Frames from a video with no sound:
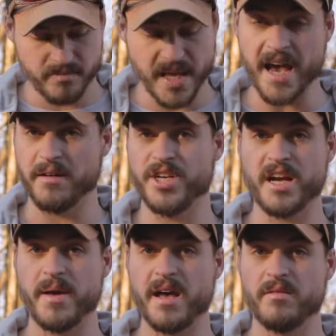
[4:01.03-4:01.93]
Yeah, check
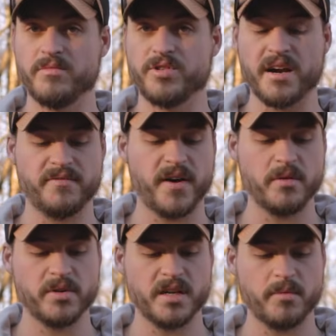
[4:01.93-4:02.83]
them out. Try to
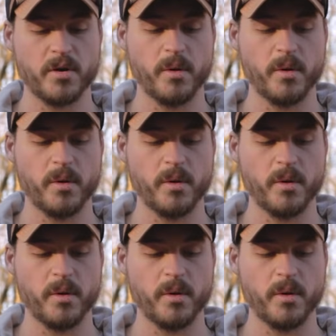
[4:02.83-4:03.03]
find one somewhere.